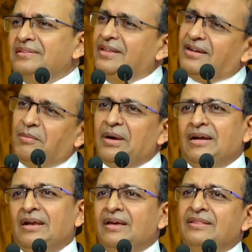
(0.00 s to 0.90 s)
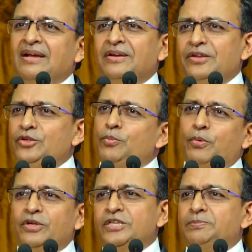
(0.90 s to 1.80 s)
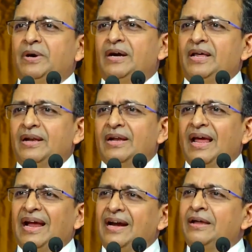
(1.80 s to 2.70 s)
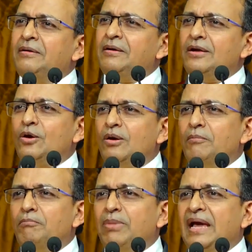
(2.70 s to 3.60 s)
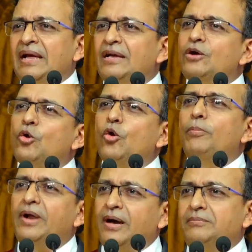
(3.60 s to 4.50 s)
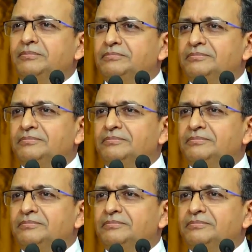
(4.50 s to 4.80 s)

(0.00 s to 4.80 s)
the kamandala that you put this bird in had a black cobra.